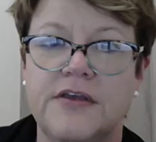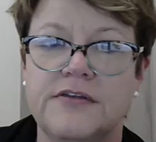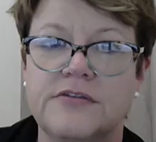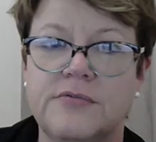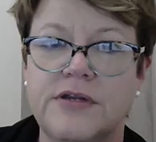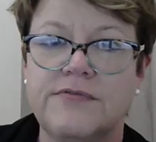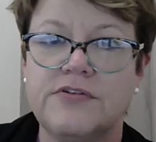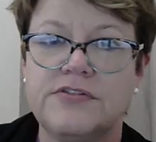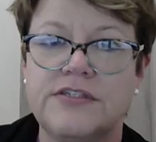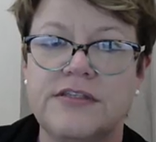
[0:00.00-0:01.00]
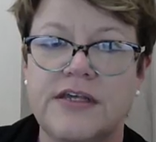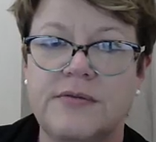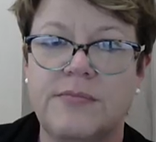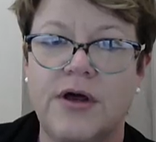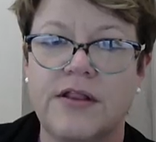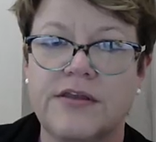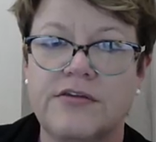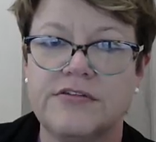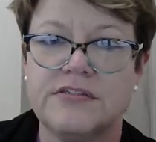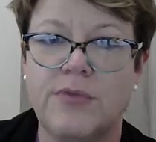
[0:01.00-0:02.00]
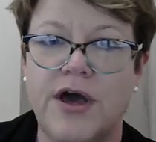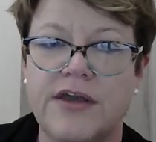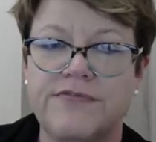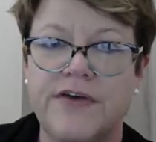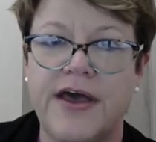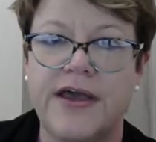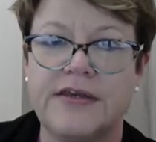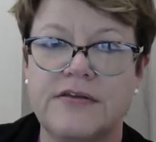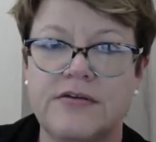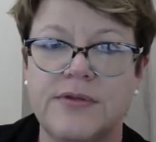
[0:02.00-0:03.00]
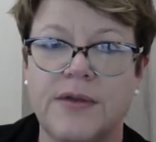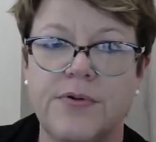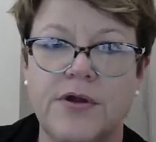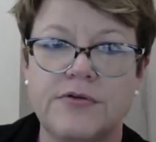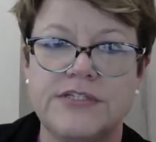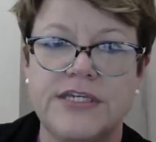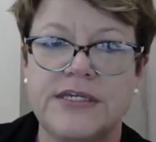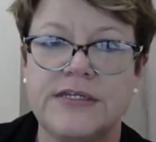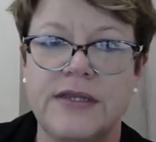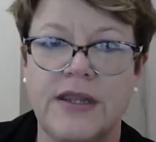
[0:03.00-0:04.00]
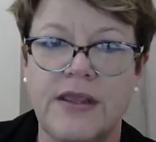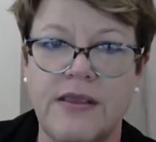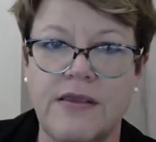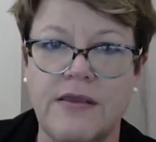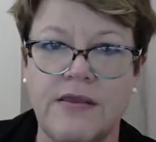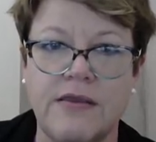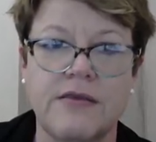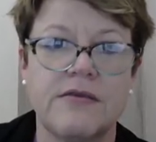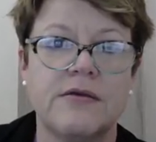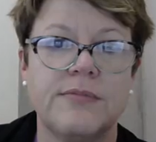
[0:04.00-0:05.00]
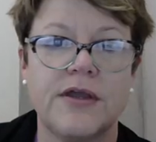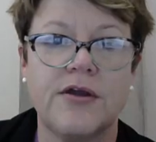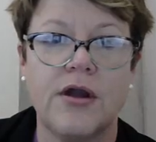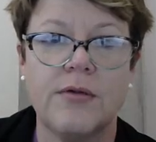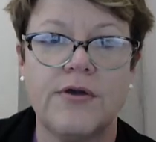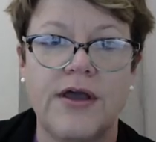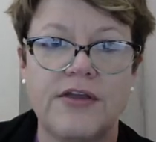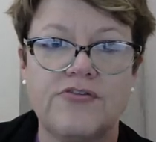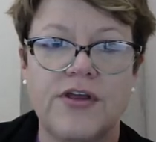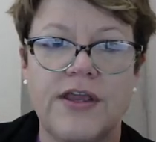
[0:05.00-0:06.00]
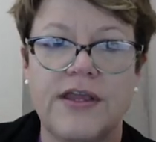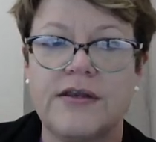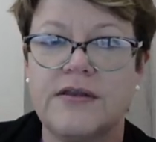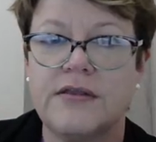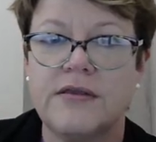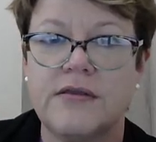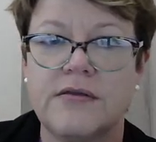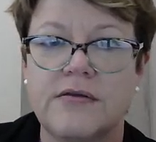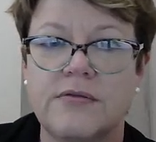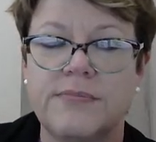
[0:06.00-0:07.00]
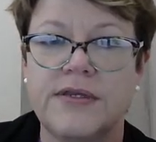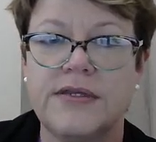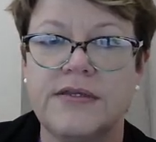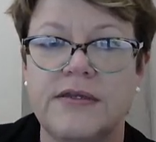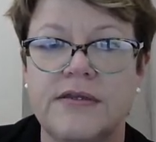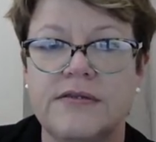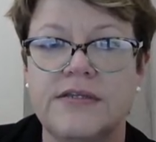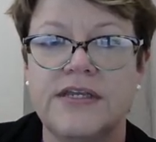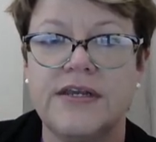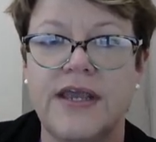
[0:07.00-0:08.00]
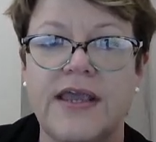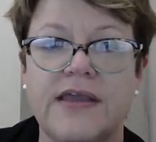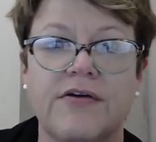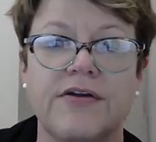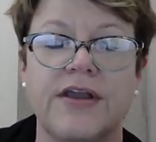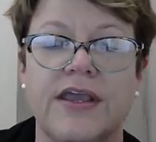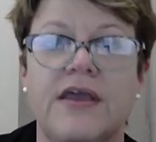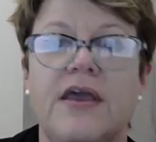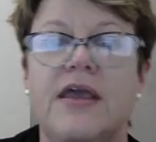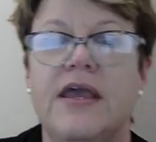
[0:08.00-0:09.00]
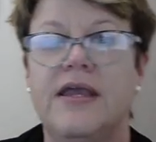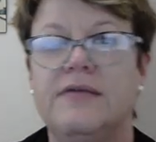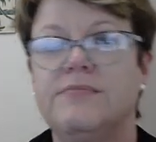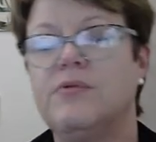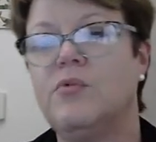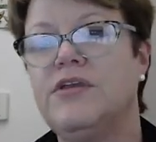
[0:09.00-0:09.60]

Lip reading: So whenever you see that a molecule is modified, it could be a protein, could be a carbohydrate, could be DNA, RNA. And we